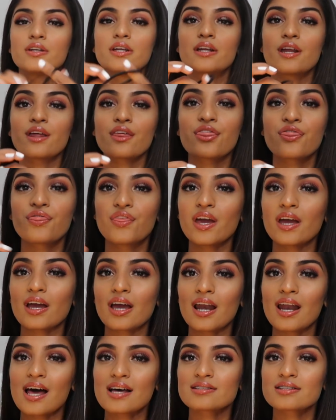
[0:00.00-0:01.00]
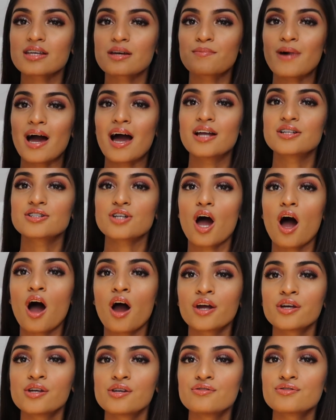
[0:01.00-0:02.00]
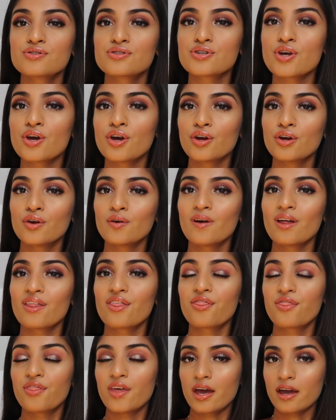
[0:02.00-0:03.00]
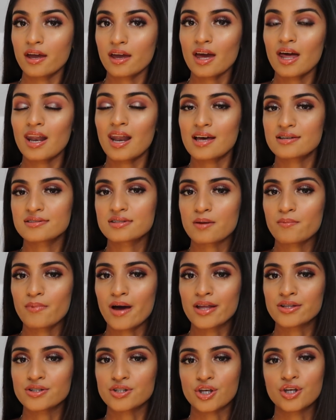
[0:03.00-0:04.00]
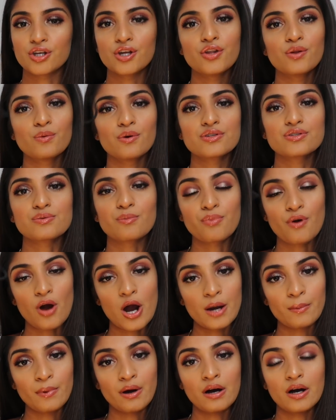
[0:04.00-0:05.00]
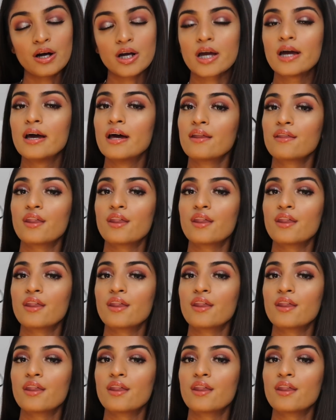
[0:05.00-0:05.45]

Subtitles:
You need a thick elastic band. I use 2 thick elastic bands, like you know the ones from Primark,